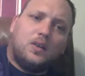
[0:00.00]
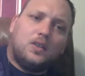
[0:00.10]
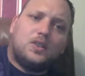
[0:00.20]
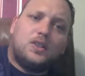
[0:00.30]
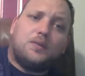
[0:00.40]

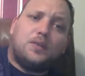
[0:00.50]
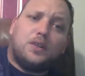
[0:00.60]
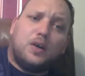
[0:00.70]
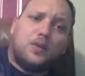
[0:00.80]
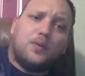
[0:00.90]
stuff to
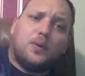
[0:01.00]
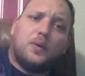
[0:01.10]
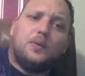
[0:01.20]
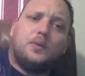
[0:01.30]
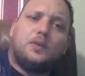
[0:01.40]
go
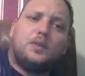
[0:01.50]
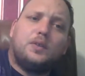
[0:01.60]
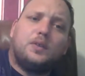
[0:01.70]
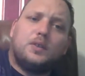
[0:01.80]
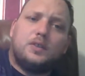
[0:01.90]
through
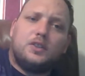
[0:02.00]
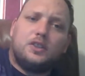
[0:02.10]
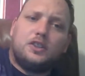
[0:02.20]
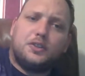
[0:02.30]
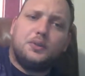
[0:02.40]

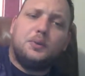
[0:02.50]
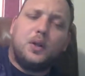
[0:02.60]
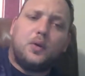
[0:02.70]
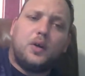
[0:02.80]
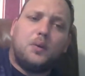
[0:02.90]
to
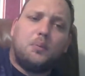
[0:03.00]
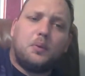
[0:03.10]
load up.